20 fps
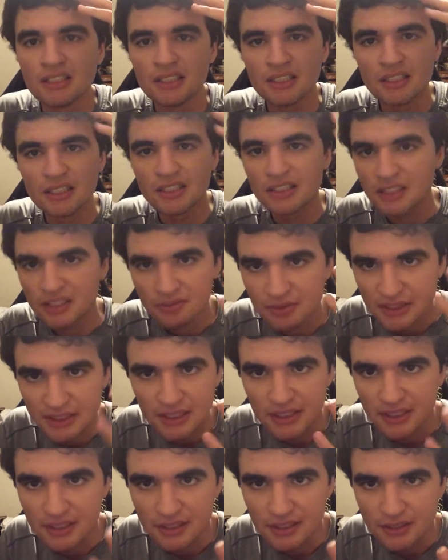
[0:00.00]
It's just
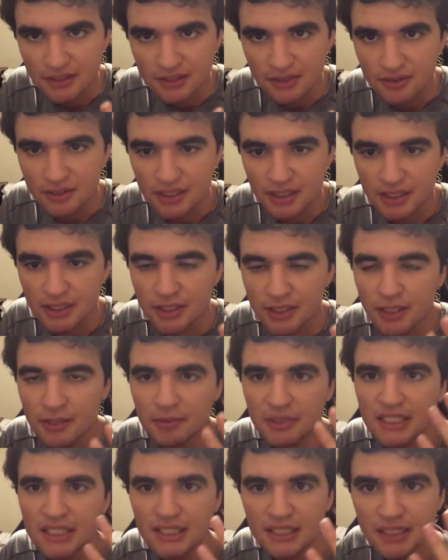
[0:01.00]
ridiculous, okay? I
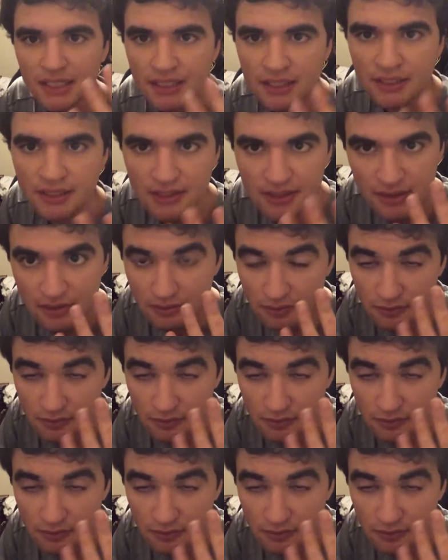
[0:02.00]
mean, he needs.